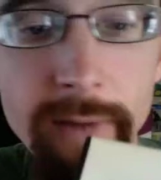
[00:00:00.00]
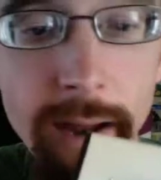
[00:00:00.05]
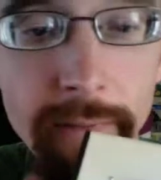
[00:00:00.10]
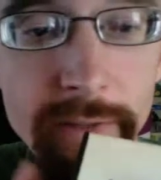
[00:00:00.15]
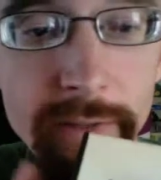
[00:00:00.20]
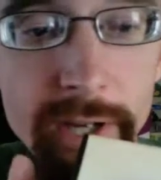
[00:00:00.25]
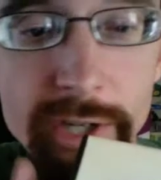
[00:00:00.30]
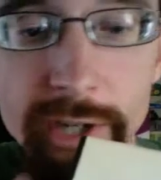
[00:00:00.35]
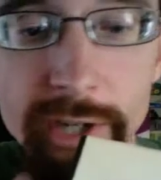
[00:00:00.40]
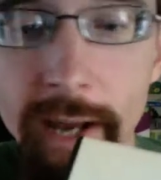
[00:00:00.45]

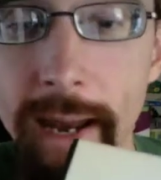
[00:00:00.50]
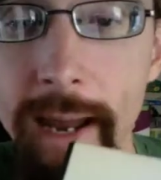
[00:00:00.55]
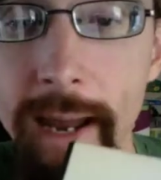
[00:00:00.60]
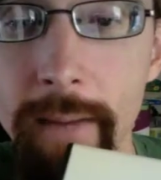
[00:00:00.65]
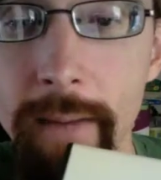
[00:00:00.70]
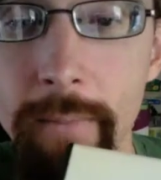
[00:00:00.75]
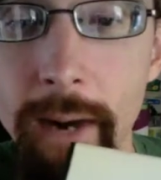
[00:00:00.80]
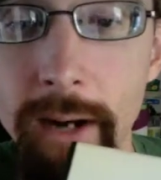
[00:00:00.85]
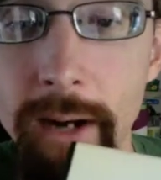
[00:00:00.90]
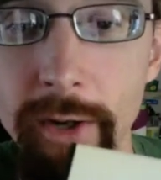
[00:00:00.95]
these amp
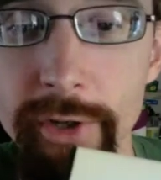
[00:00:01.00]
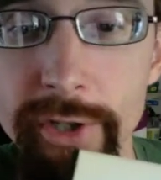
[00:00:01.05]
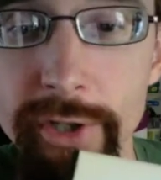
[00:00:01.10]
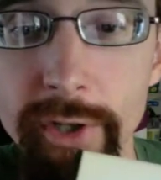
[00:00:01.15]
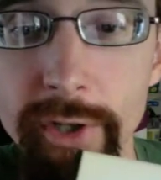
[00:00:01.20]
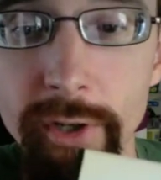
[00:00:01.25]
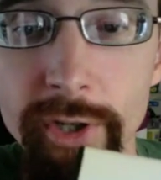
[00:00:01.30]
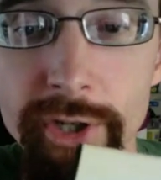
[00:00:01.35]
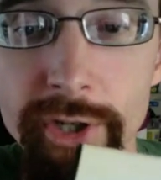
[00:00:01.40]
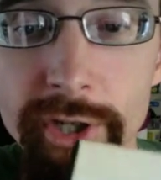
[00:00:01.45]
models you
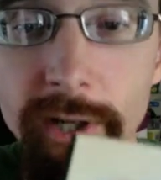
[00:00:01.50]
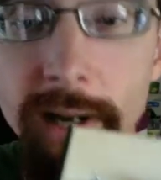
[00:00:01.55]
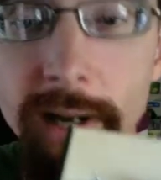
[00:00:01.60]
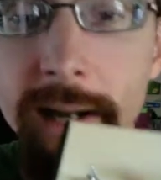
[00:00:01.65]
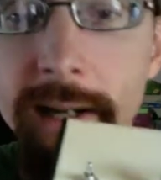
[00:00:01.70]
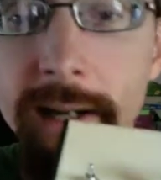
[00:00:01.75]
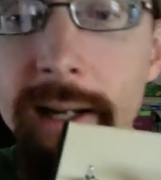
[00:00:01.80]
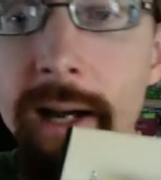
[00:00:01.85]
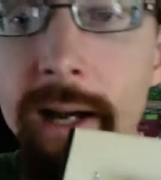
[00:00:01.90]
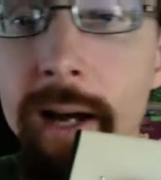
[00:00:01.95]
can
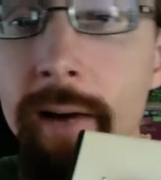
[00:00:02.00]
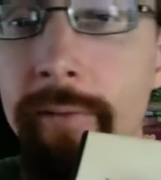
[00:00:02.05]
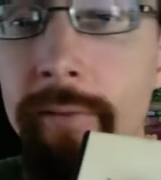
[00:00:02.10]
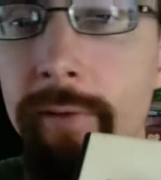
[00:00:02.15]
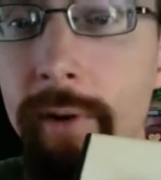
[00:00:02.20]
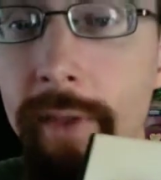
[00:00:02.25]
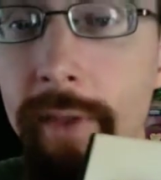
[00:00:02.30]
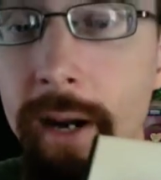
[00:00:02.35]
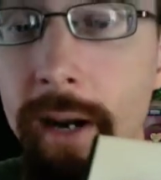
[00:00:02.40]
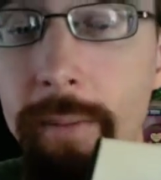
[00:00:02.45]
select,
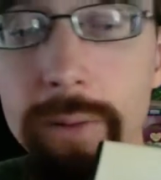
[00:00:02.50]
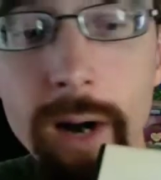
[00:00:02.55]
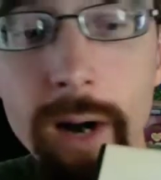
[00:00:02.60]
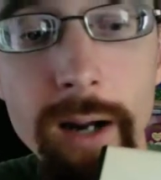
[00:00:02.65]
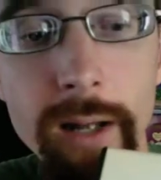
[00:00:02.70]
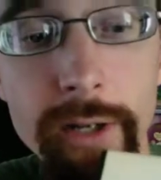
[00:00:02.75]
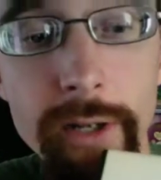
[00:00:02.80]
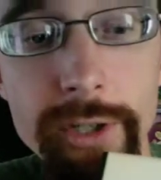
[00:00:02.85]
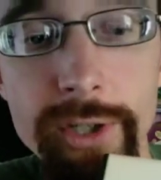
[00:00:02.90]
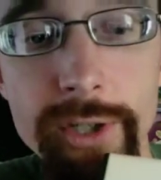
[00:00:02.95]
for their
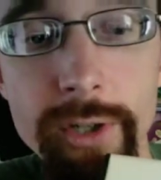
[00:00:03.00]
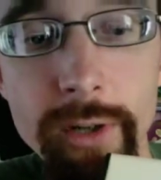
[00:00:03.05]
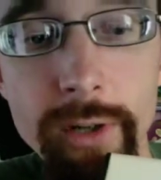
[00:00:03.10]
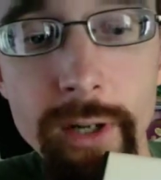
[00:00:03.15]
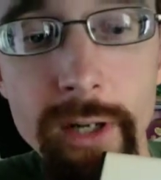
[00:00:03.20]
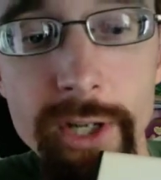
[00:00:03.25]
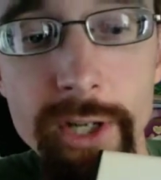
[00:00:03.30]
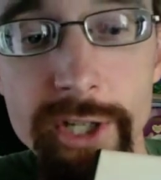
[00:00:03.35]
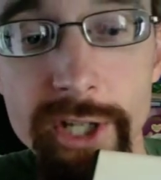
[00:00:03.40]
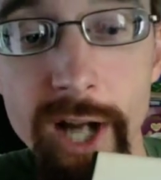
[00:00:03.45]
products, you can
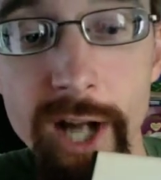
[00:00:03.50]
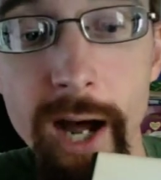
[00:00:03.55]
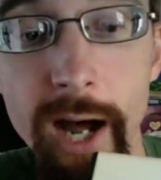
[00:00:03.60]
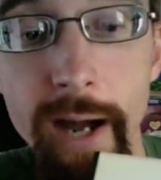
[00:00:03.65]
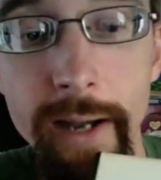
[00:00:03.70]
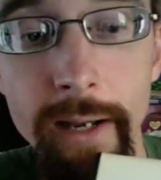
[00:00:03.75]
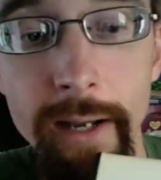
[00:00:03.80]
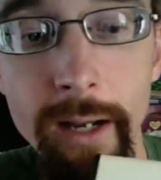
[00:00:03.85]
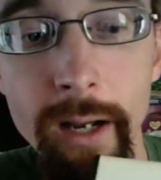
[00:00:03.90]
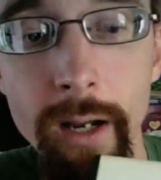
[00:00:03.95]

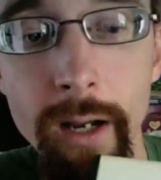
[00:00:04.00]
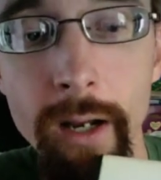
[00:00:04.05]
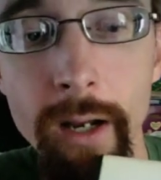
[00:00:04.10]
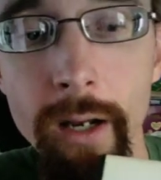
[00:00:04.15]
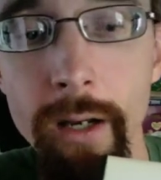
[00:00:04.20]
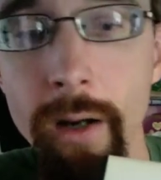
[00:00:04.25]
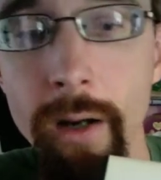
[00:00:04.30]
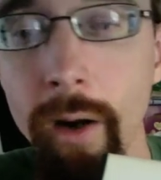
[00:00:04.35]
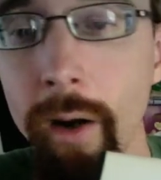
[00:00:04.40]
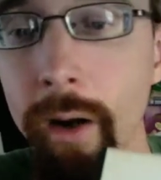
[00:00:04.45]
assign
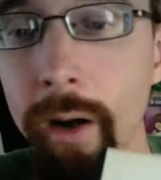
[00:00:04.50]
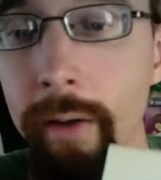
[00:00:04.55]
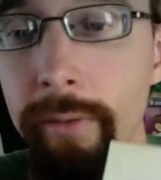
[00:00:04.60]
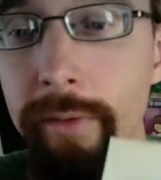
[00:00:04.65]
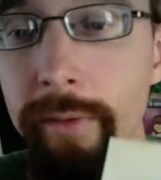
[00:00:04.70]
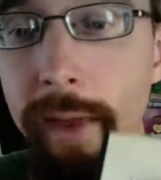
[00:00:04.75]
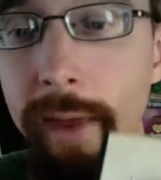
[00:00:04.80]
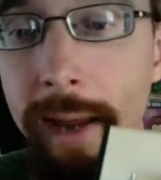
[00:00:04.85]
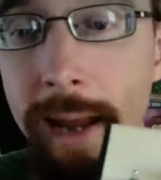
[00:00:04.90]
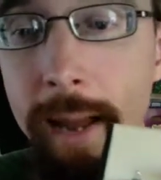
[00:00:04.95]

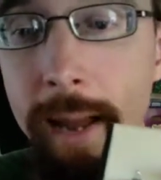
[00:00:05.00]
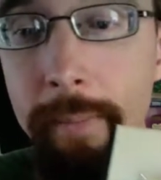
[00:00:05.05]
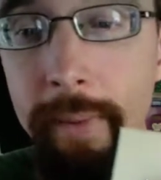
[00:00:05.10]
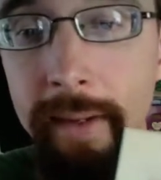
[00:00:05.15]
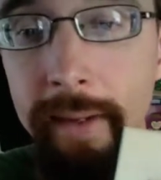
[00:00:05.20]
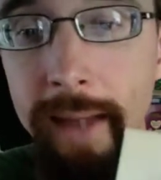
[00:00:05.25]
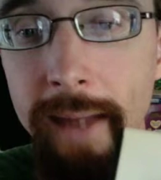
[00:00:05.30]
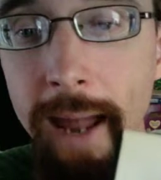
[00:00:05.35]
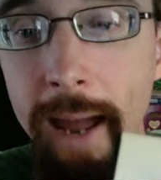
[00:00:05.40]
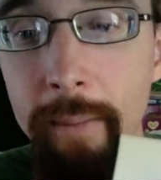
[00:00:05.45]
the amp
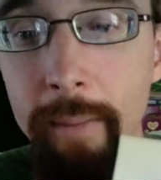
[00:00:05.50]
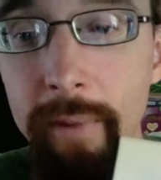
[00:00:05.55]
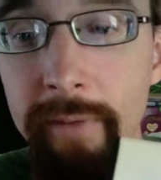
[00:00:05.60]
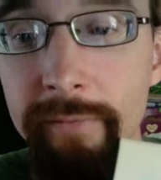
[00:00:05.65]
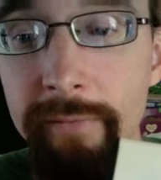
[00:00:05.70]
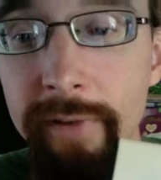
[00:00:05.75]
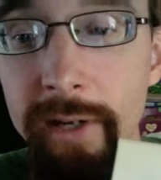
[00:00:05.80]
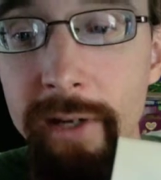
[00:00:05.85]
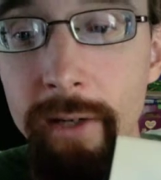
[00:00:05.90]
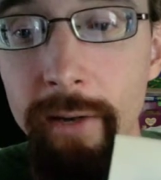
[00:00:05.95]
and cab
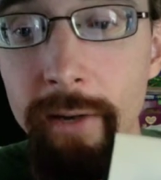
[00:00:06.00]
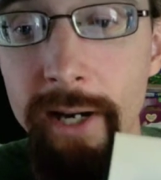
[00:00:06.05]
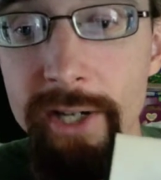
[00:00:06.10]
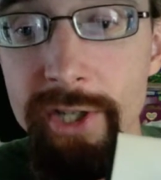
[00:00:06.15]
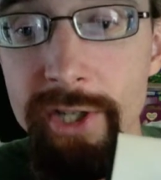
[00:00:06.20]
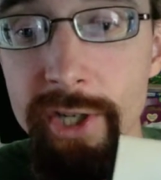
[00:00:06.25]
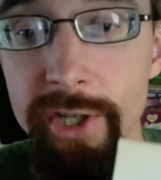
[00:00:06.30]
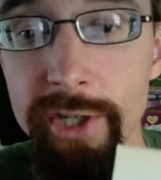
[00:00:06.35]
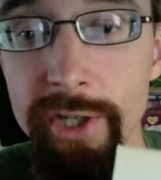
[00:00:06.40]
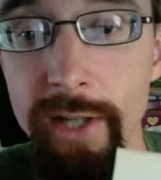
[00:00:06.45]

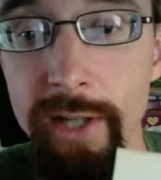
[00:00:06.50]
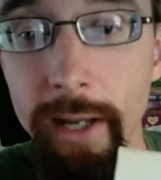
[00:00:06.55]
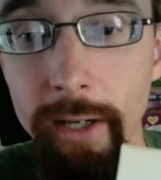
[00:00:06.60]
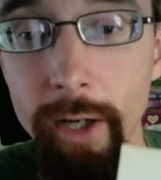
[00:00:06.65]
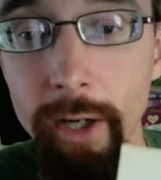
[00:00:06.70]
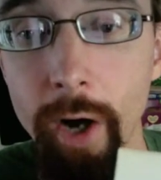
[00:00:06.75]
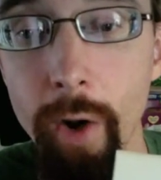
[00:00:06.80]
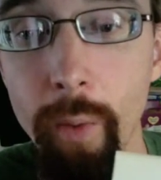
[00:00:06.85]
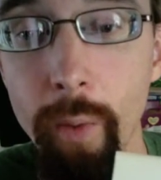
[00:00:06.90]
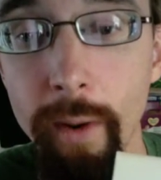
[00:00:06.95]
configurations that
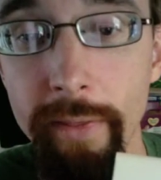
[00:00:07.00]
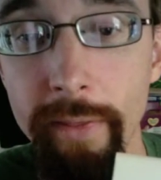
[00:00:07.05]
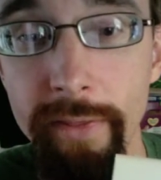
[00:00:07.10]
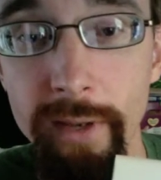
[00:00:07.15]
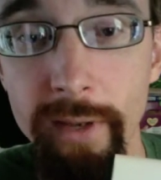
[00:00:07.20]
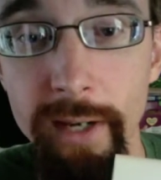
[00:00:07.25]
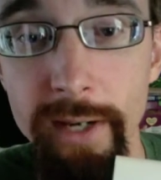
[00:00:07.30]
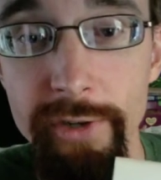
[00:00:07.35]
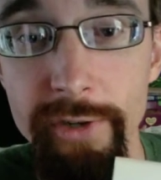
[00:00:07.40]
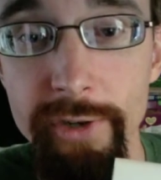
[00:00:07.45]
go with
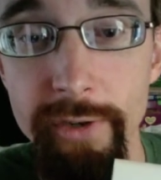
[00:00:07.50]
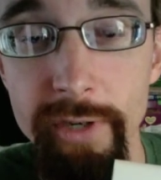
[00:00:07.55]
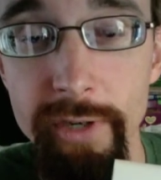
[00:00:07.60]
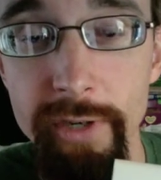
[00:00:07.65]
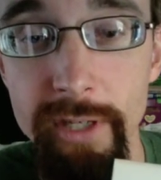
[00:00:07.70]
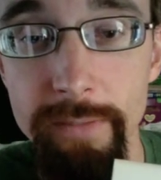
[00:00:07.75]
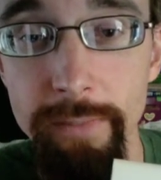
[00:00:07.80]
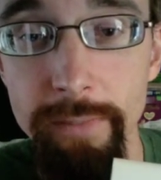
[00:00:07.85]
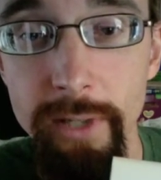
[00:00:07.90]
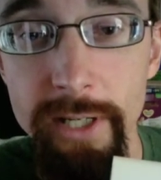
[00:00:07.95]
each of
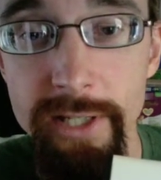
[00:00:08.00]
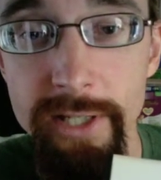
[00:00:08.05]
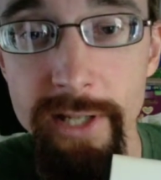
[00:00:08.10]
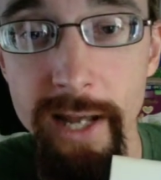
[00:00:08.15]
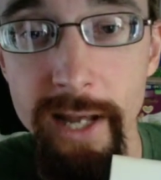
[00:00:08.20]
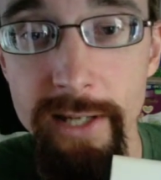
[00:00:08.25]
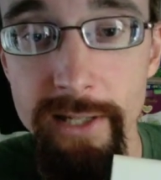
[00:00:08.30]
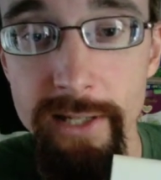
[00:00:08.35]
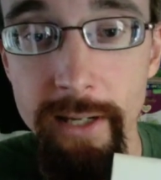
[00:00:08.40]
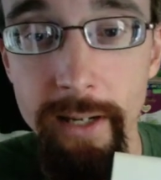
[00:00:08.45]
these
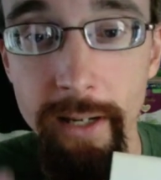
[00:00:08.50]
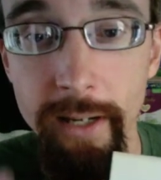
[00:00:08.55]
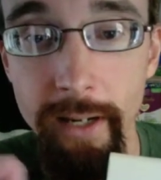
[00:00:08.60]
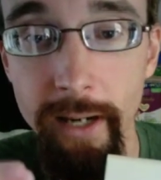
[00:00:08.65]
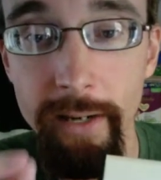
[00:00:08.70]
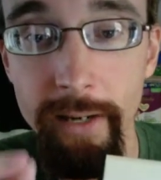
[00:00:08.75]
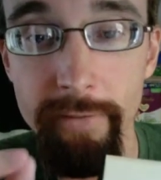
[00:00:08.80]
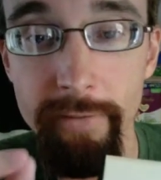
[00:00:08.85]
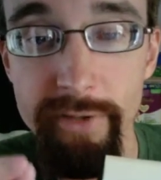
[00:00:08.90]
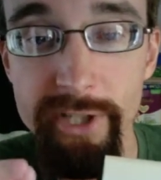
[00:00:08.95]
presets, and it
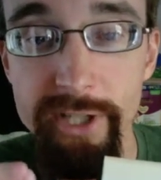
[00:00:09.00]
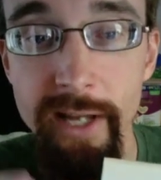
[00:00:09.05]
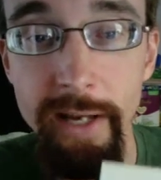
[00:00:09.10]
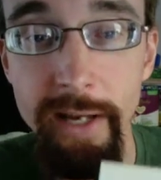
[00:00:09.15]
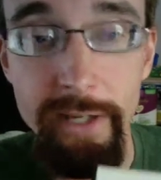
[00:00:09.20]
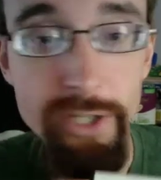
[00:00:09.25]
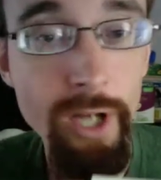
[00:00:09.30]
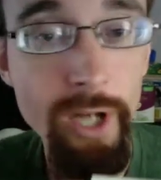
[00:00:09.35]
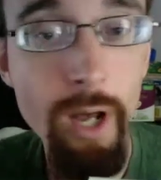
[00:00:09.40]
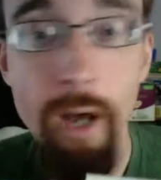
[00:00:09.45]
kind of
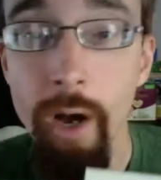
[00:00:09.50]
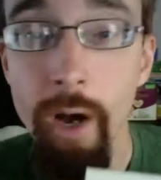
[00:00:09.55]
sticks.